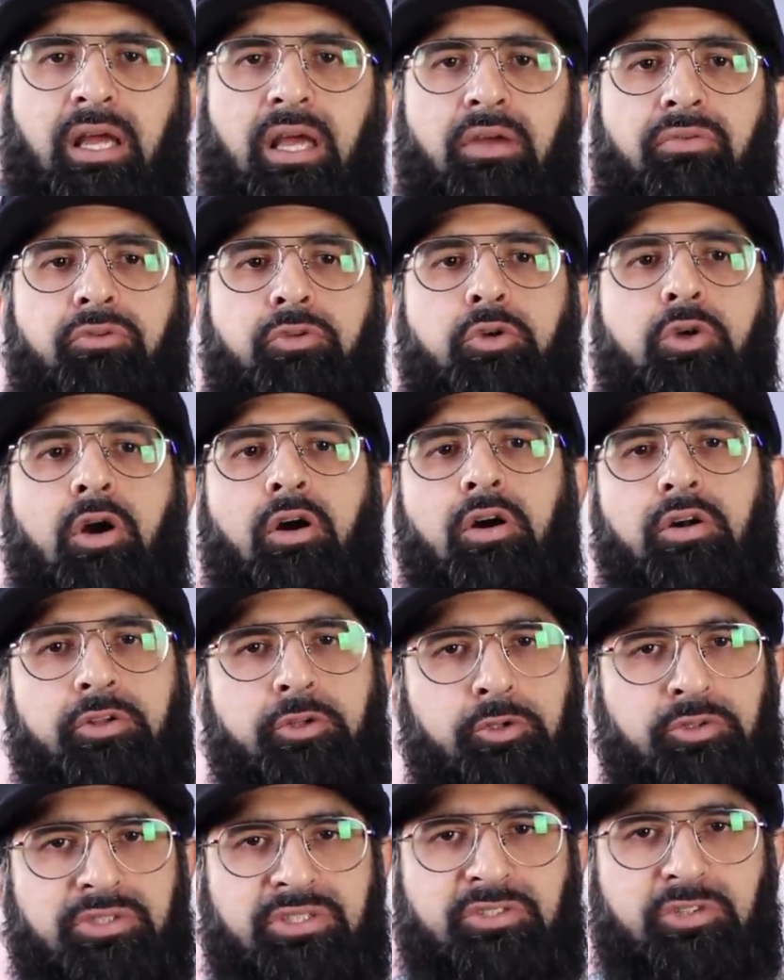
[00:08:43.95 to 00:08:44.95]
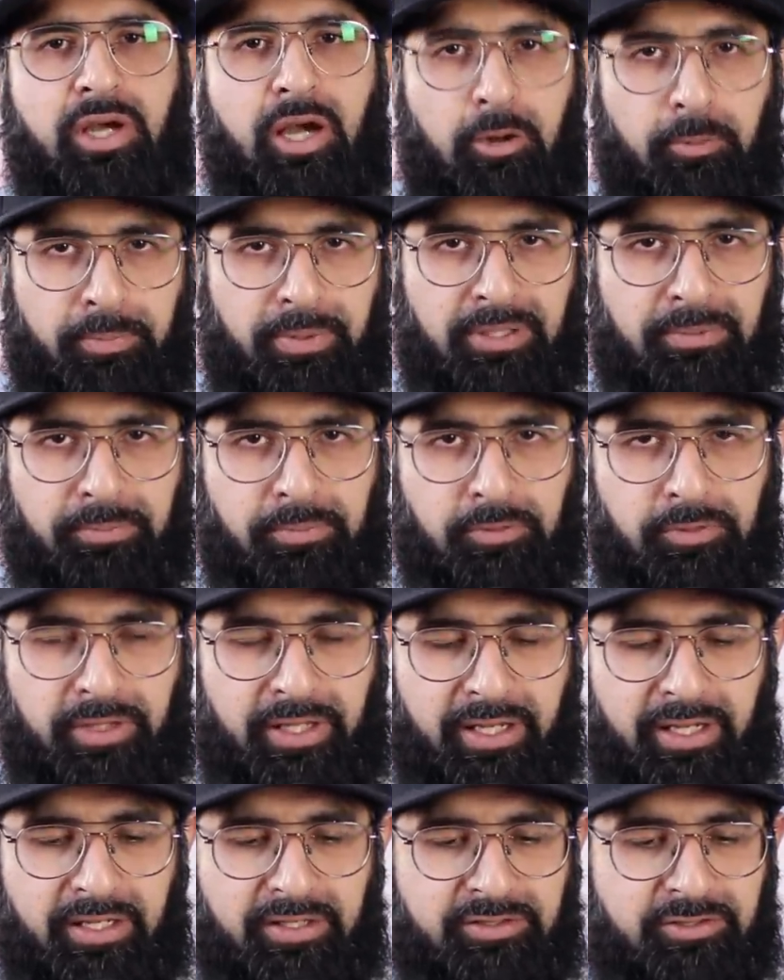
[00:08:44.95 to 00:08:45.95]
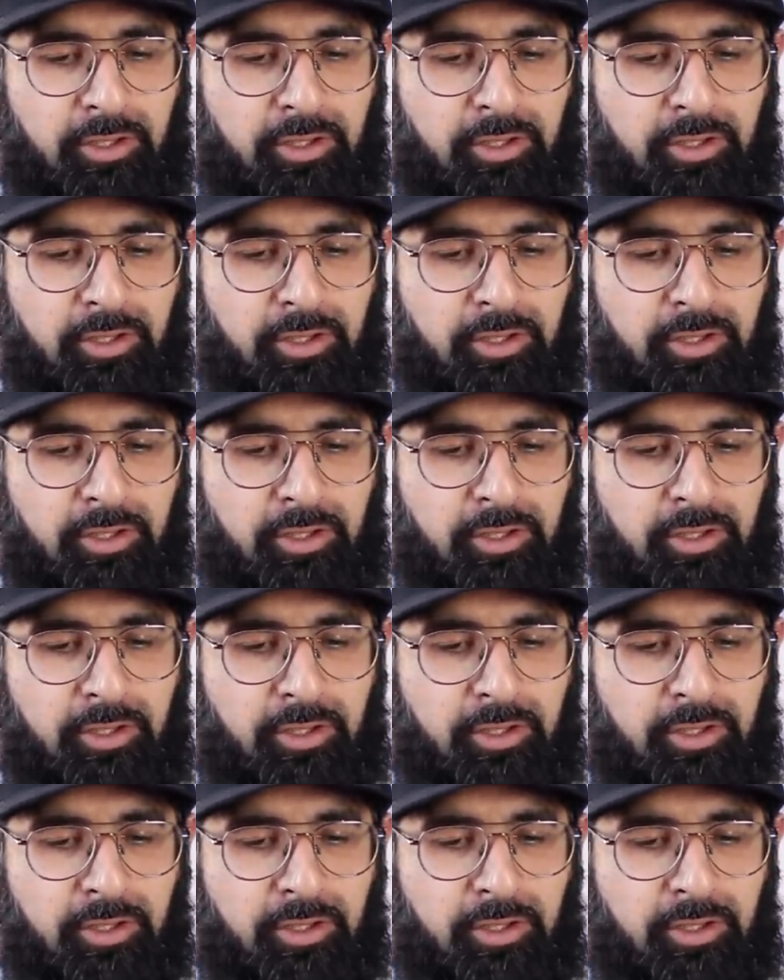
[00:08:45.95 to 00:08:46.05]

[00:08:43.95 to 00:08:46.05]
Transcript: if you can't use it to help people yeah